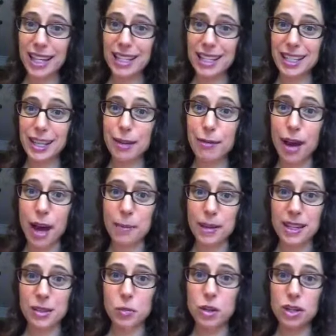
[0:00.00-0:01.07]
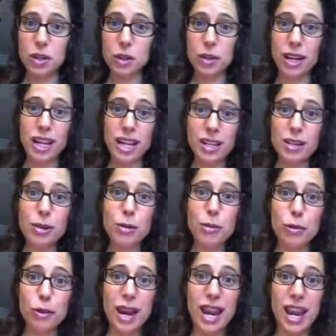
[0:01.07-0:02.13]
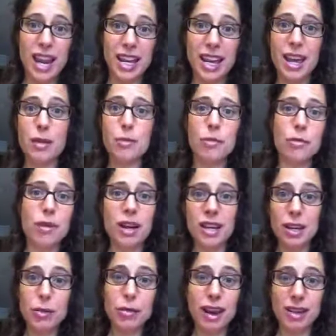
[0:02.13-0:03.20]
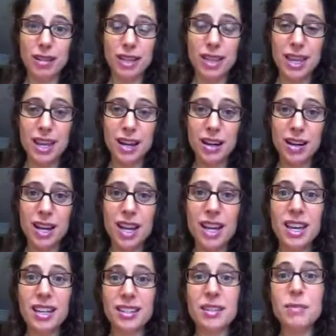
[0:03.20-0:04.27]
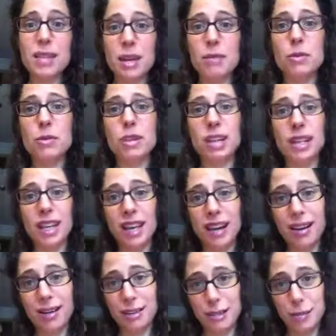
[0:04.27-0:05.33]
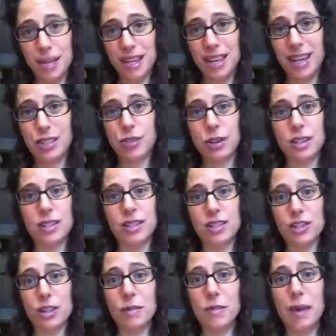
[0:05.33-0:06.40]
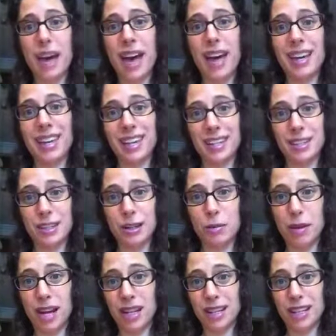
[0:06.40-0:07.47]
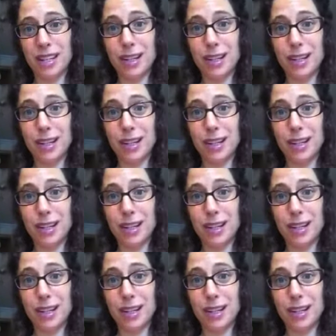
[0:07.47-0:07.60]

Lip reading: I didn't give up because when you're in your brain and running around in there, it's sometimes really hard to make that transition back into your body.